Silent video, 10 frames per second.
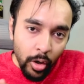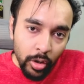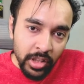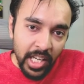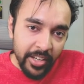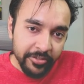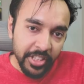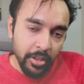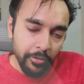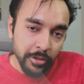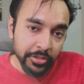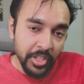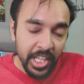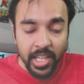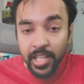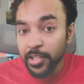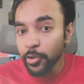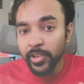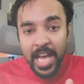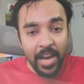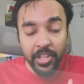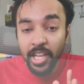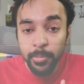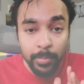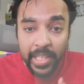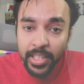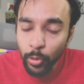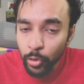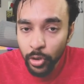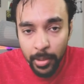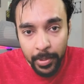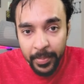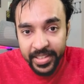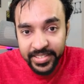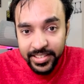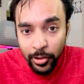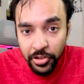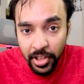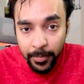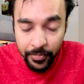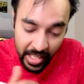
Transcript: On the left side of your screen, you will have the complete code to implement this solution.